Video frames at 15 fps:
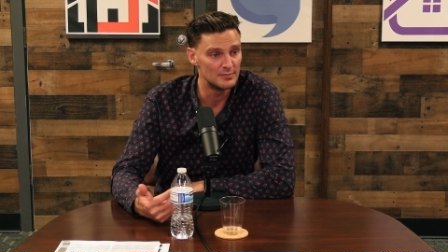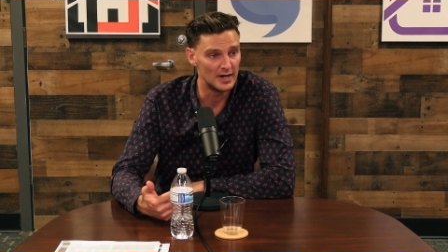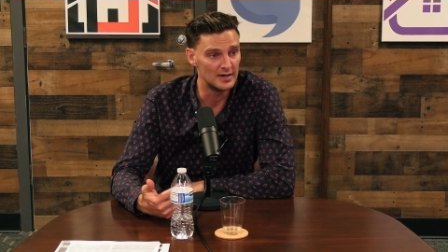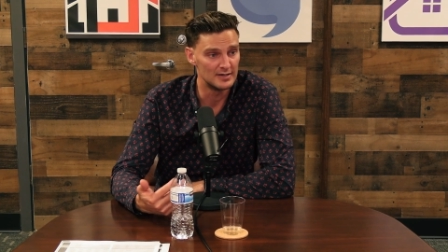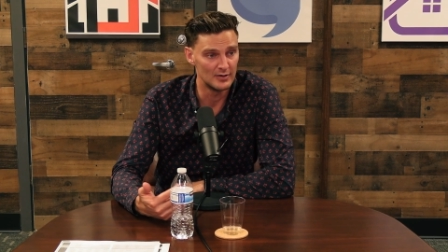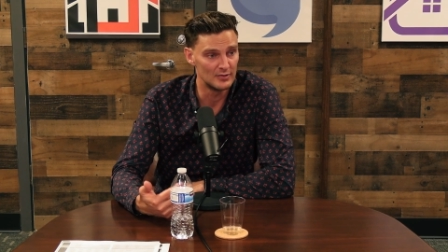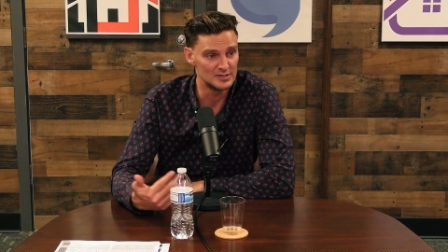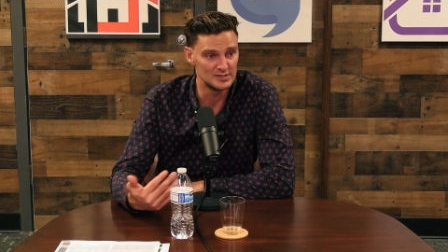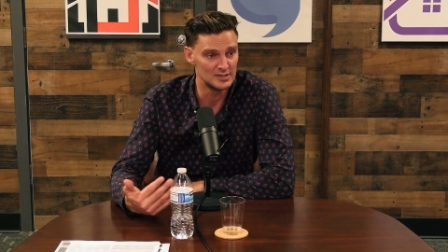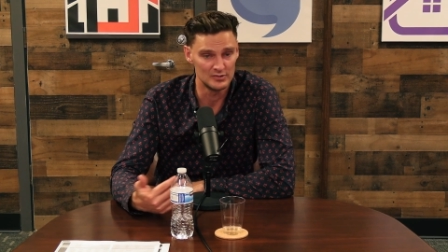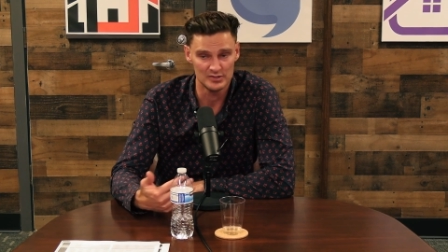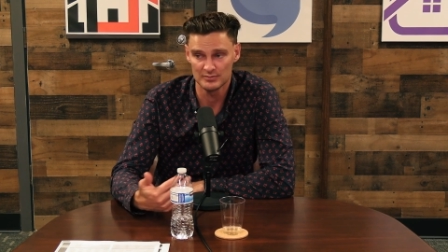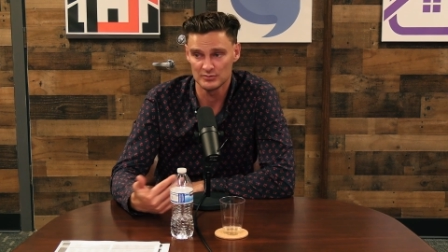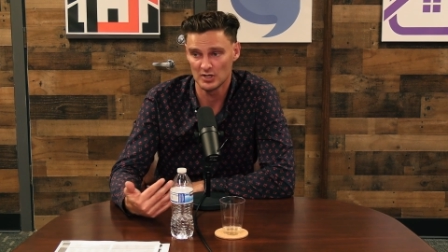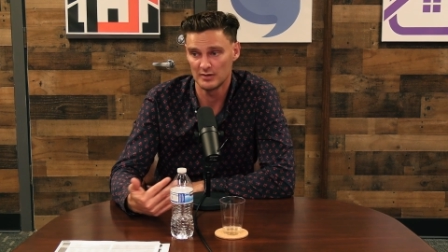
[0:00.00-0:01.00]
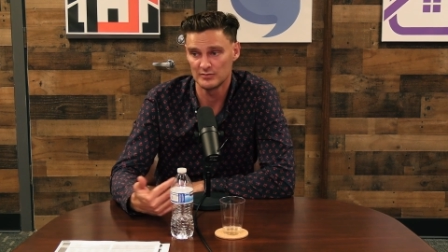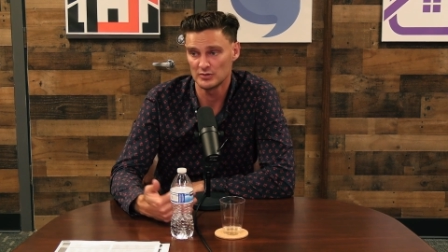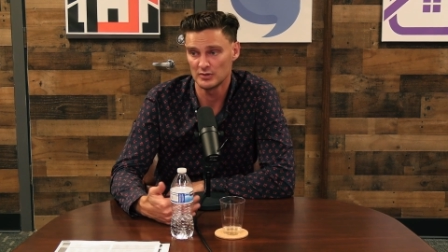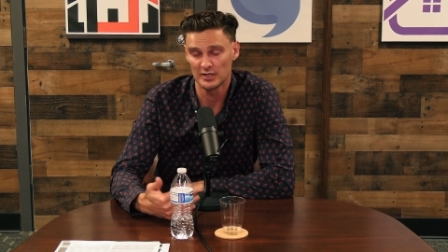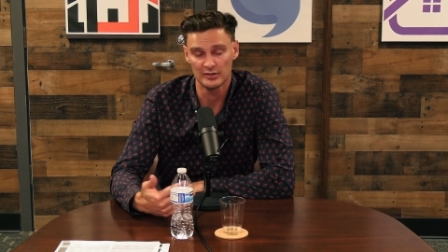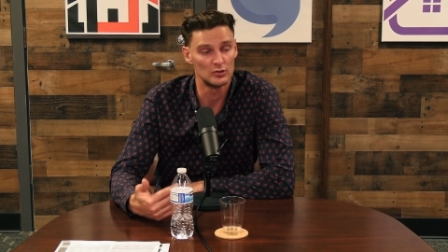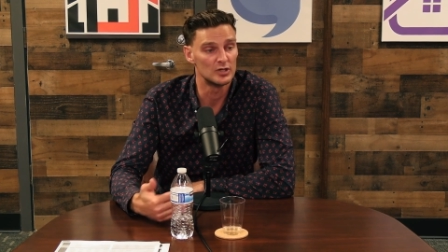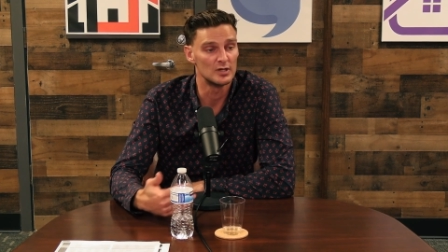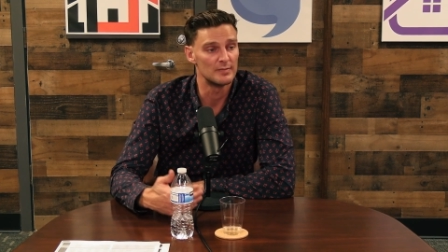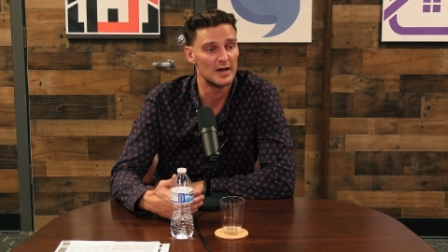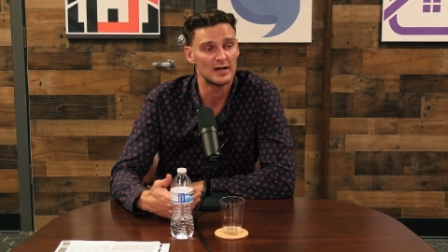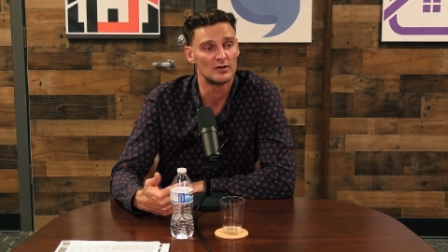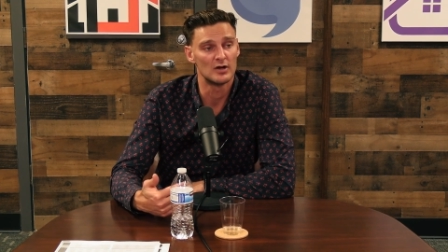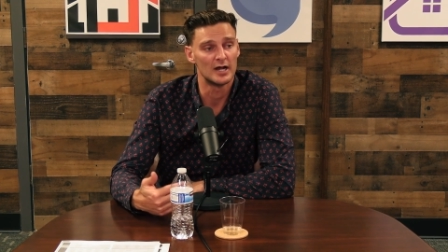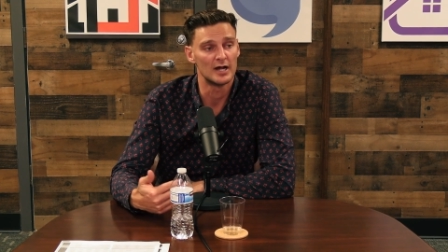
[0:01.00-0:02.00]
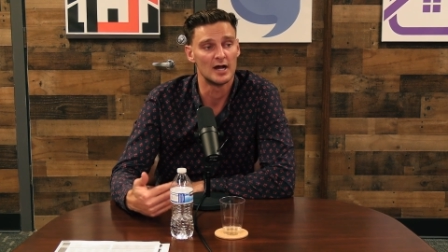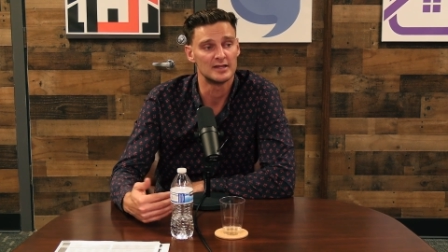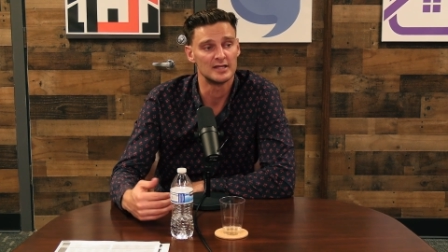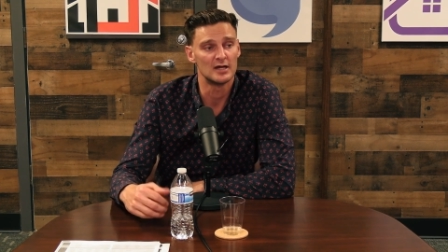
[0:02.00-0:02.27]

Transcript: But there was there was some times where, like, looking back and like, I